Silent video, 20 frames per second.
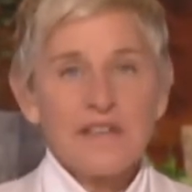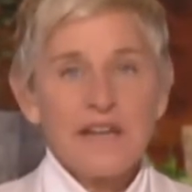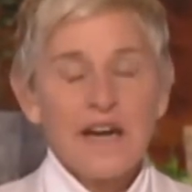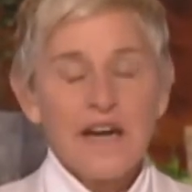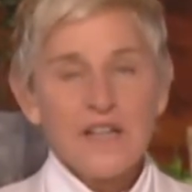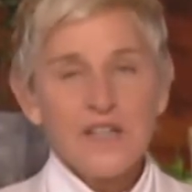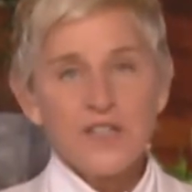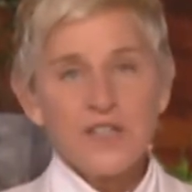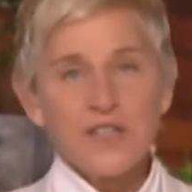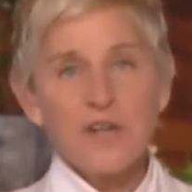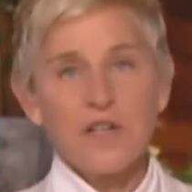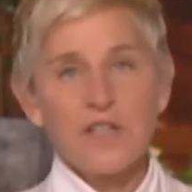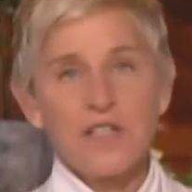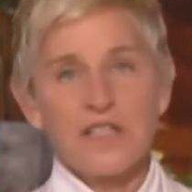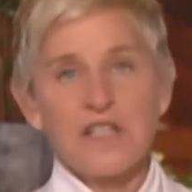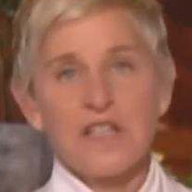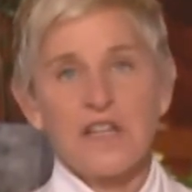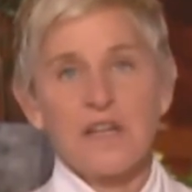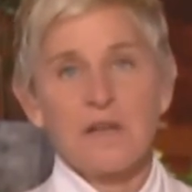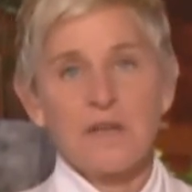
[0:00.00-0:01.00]
I started
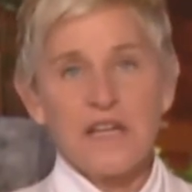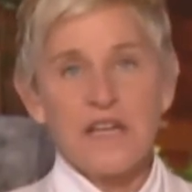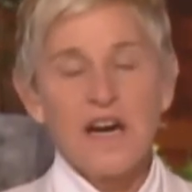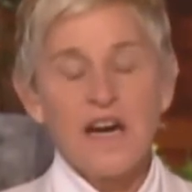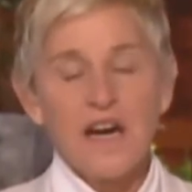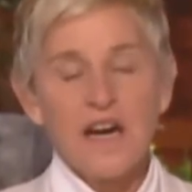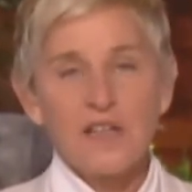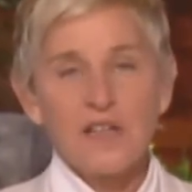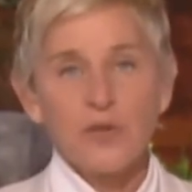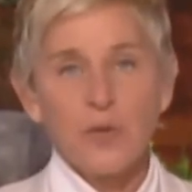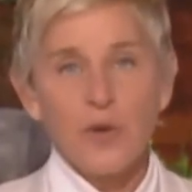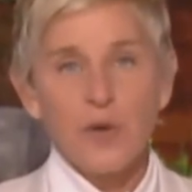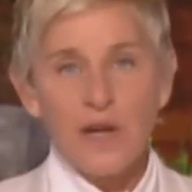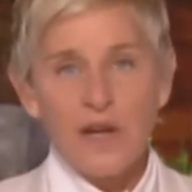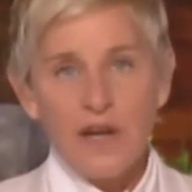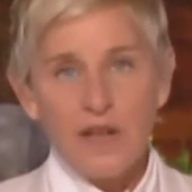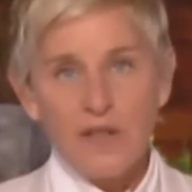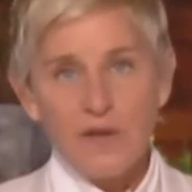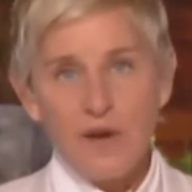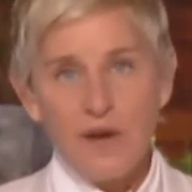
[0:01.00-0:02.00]
saying be kind to one
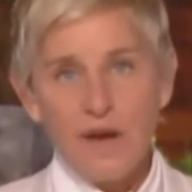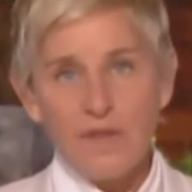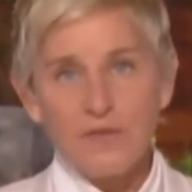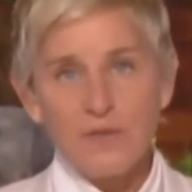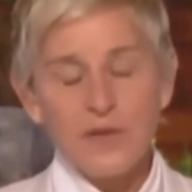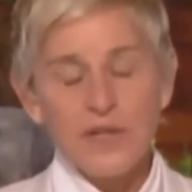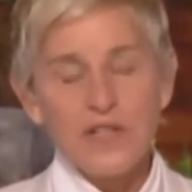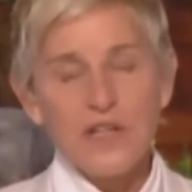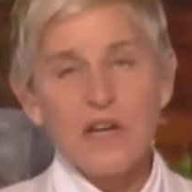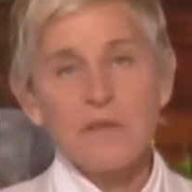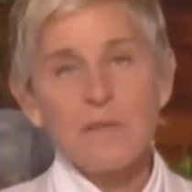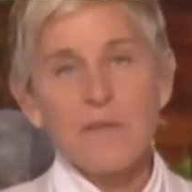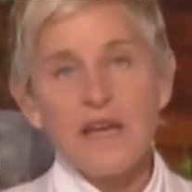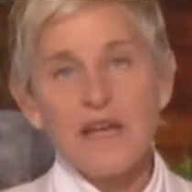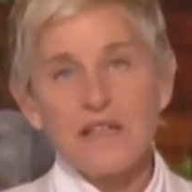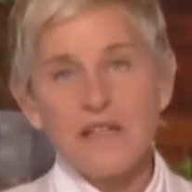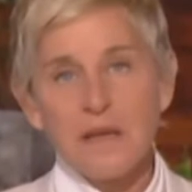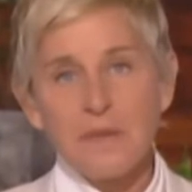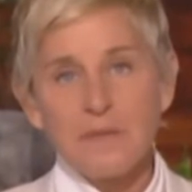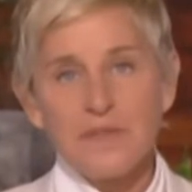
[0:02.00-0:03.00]
another after a young
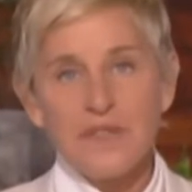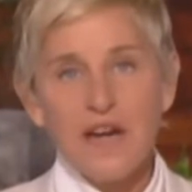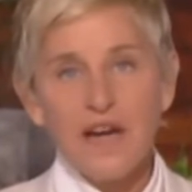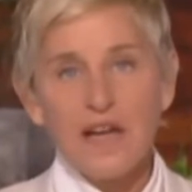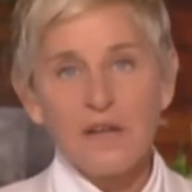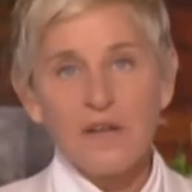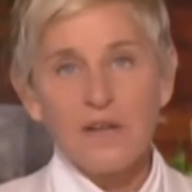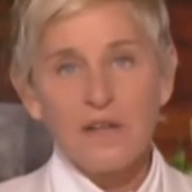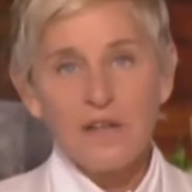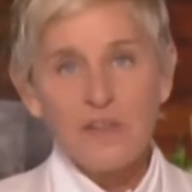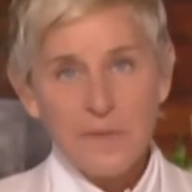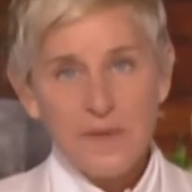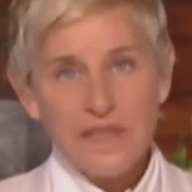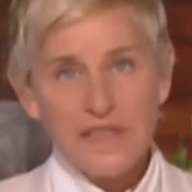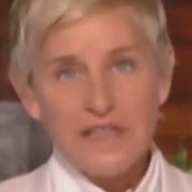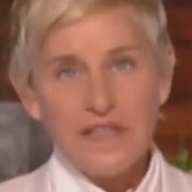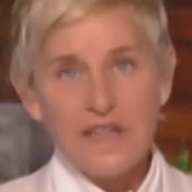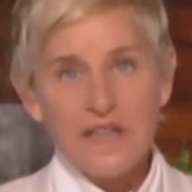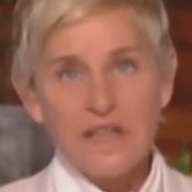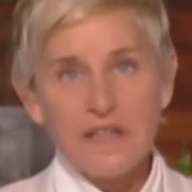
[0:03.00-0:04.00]
man named Tyler
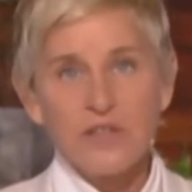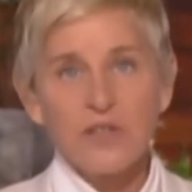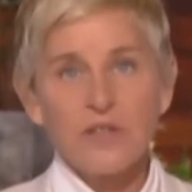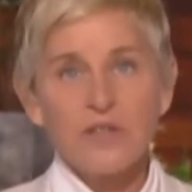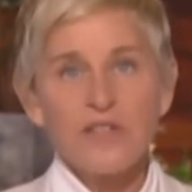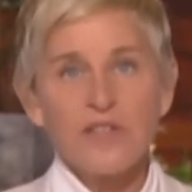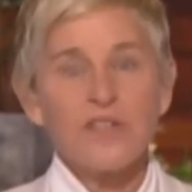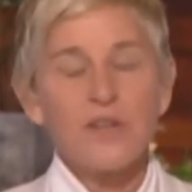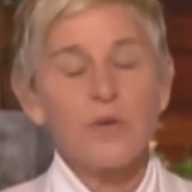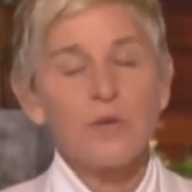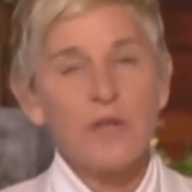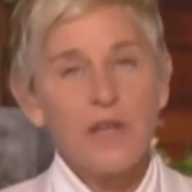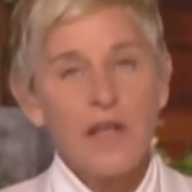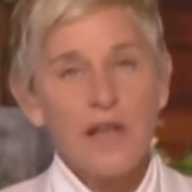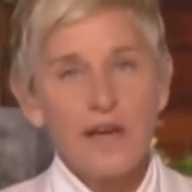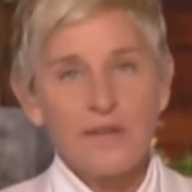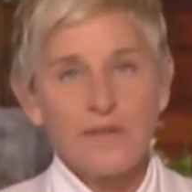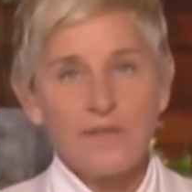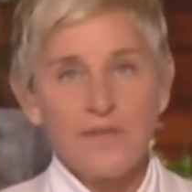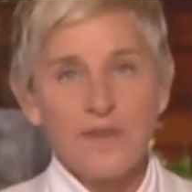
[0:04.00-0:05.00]
Clemente took his own
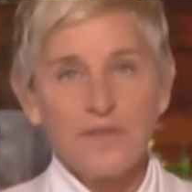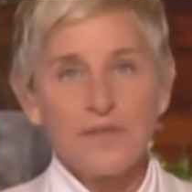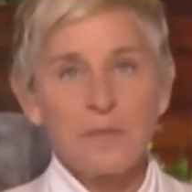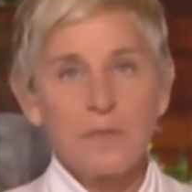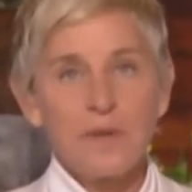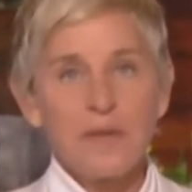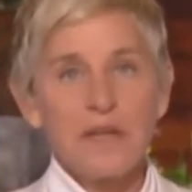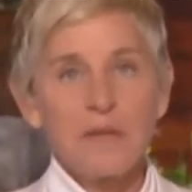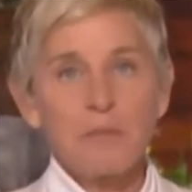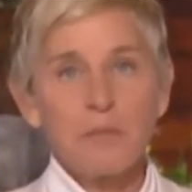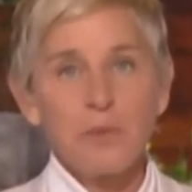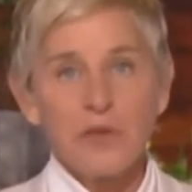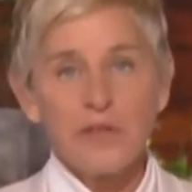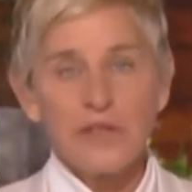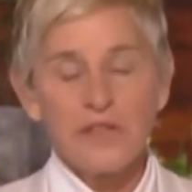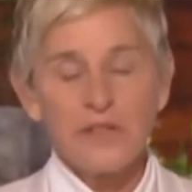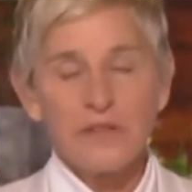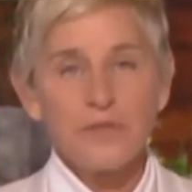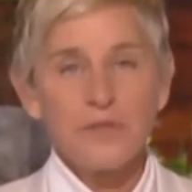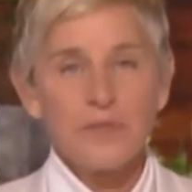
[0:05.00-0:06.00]
life after being
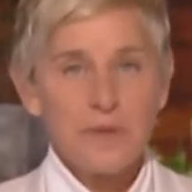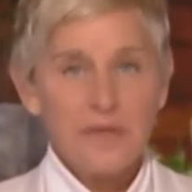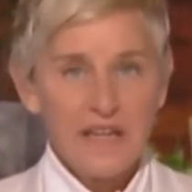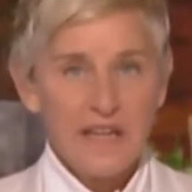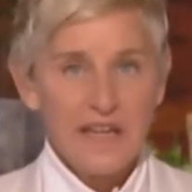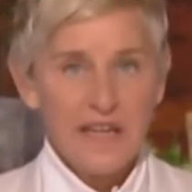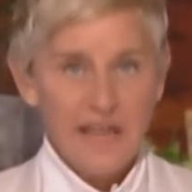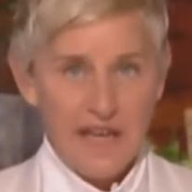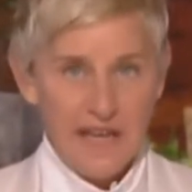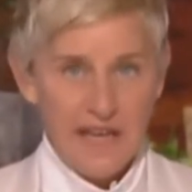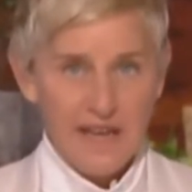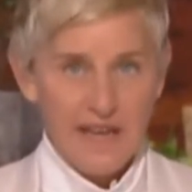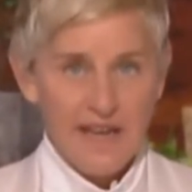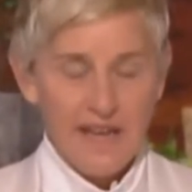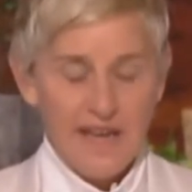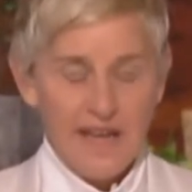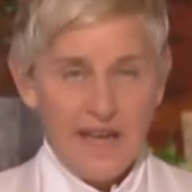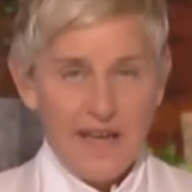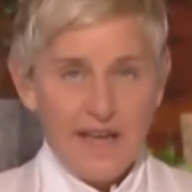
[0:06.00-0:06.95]
bullied for being gay.